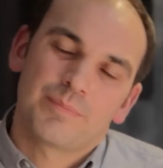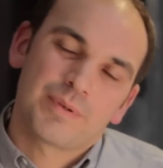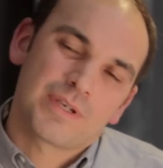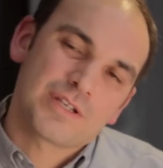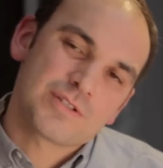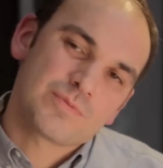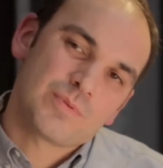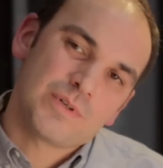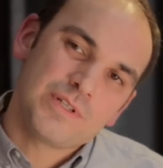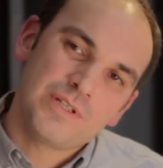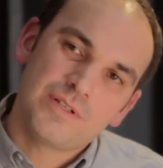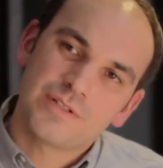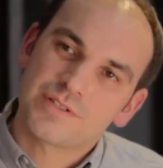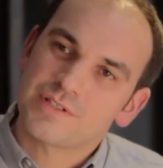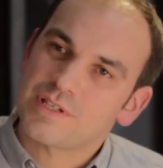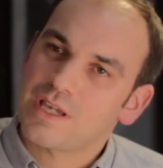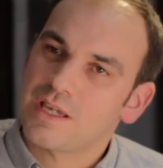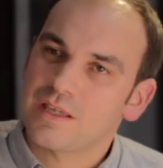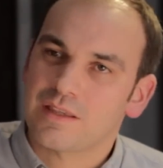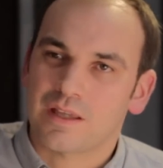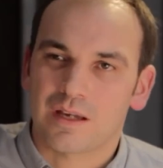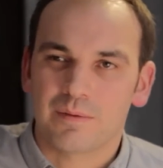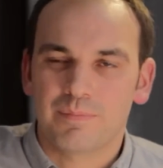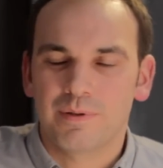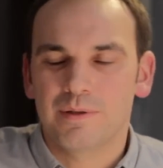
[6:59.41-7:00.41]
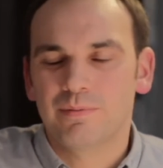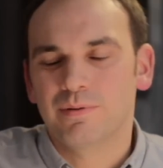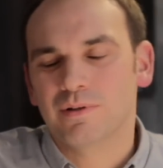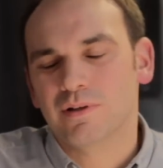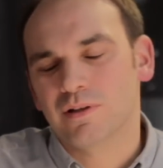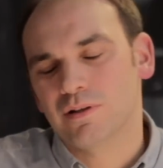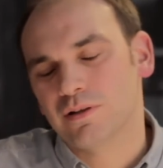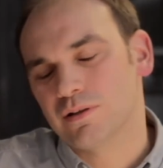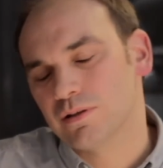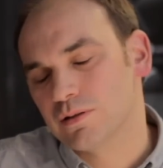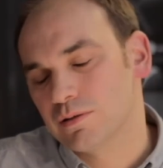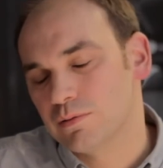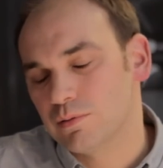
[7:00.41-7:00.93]
Because when you say that, people go,
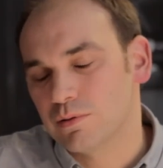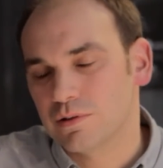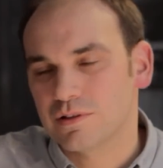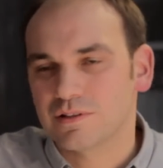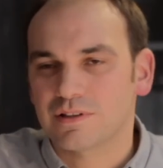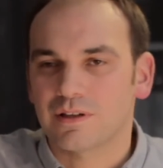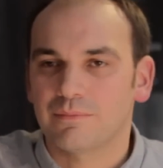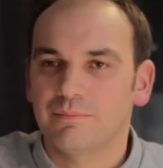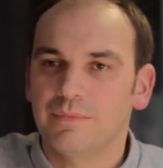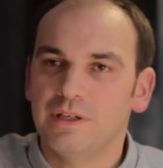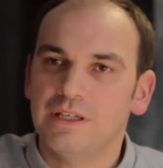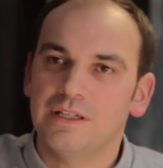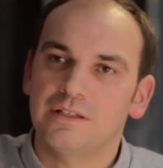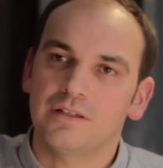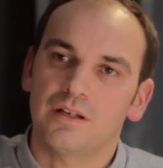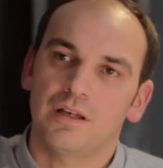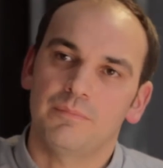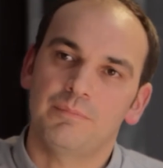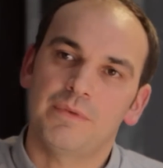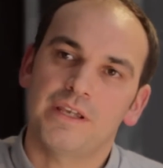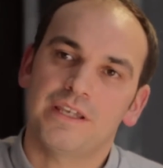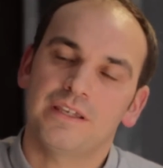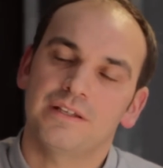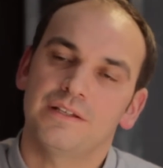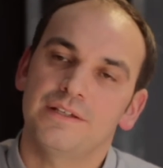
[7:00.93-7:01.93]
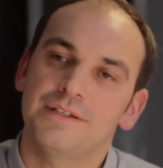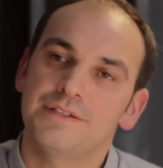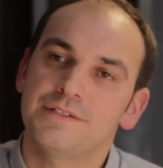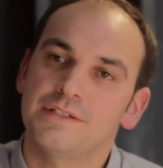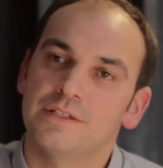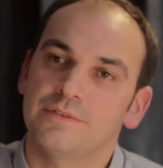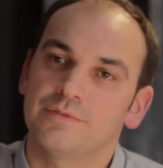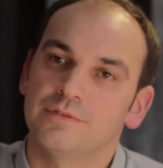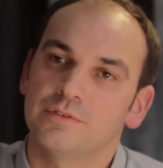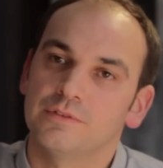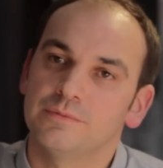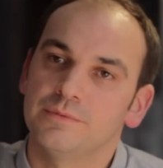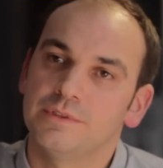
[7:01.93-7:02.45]
oh, "What does that mean?" Like, make it easier
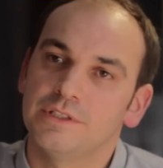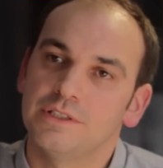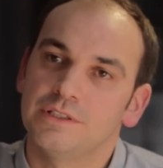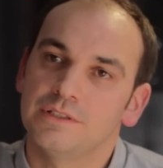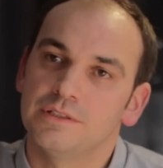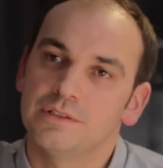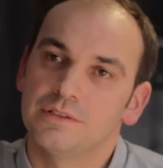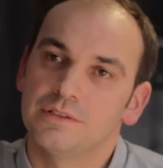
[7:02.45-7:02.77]
for me.